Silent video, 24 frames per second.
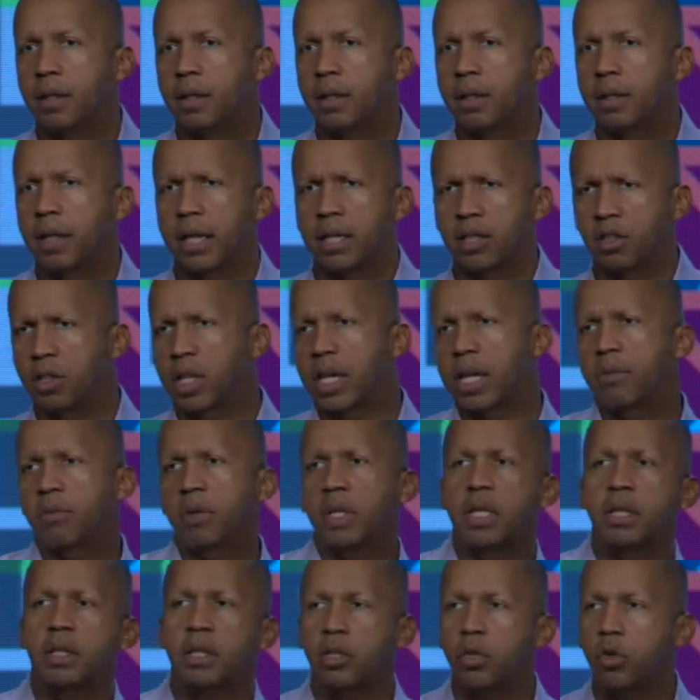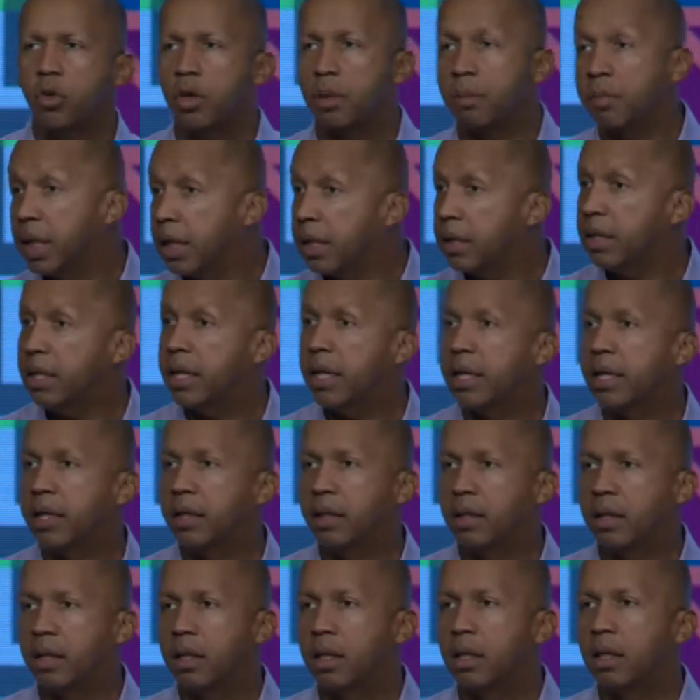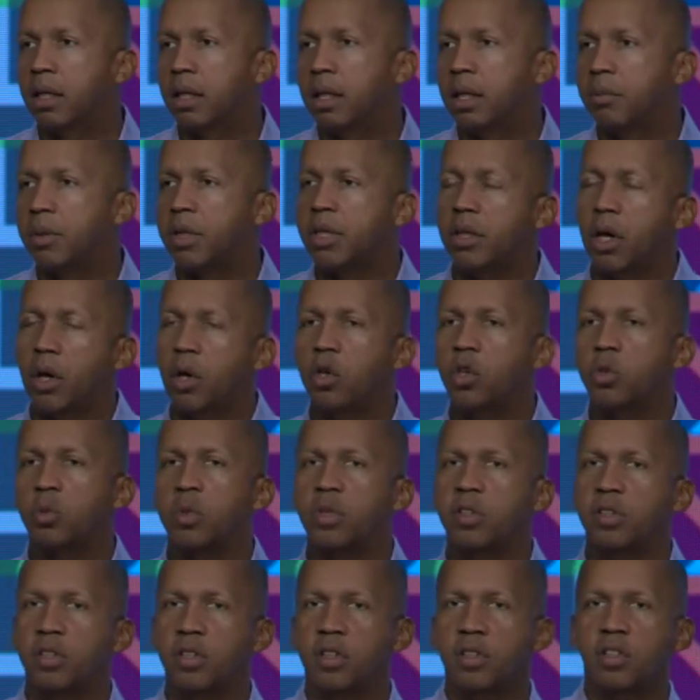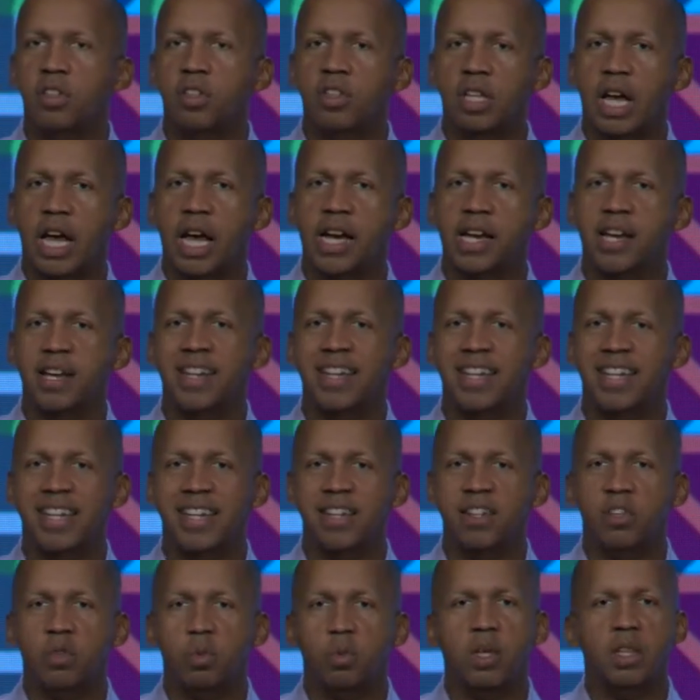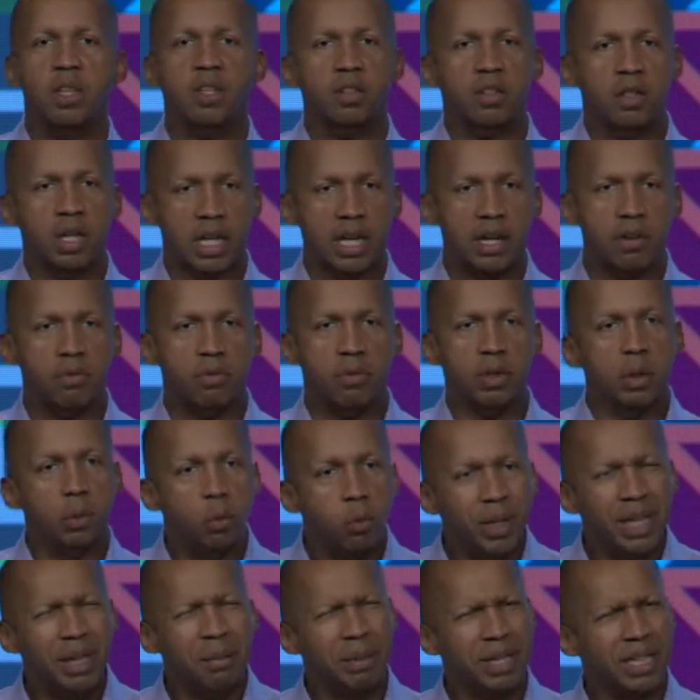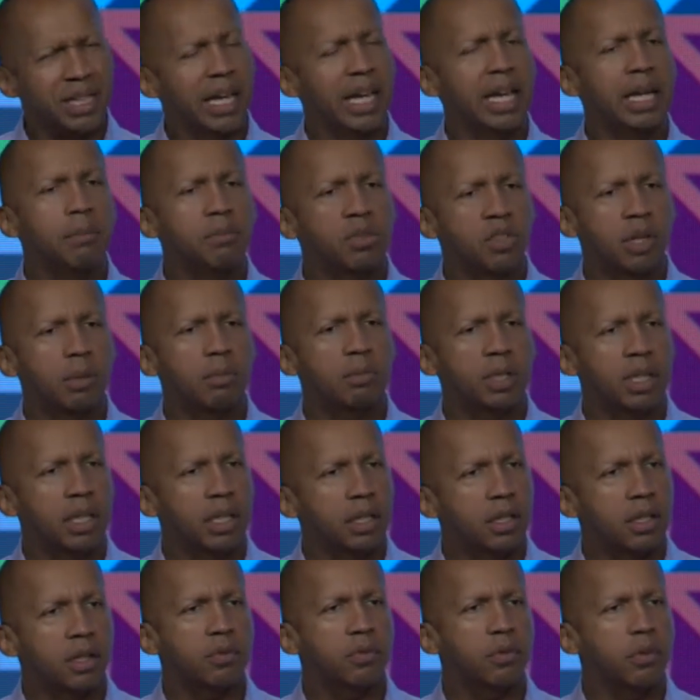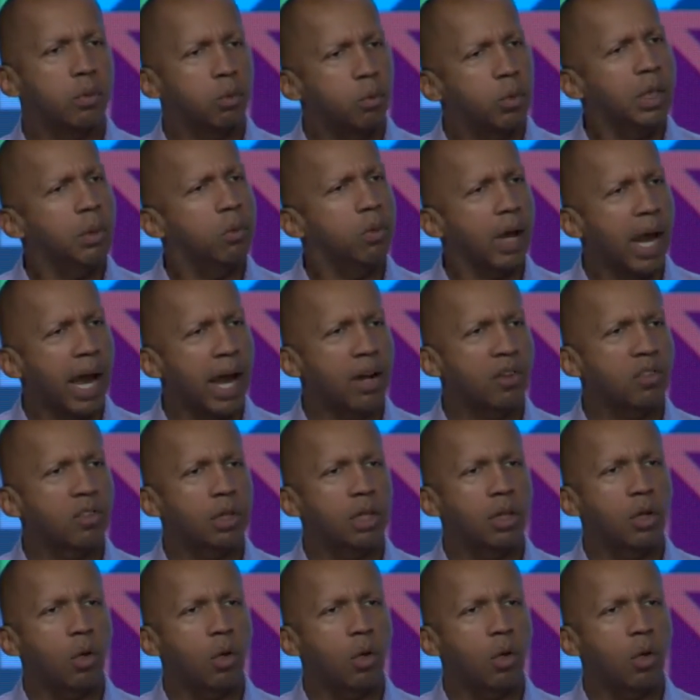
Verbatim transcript: They had slavery in Europe. They did. But those were societies with slavery. We became something different. We were actually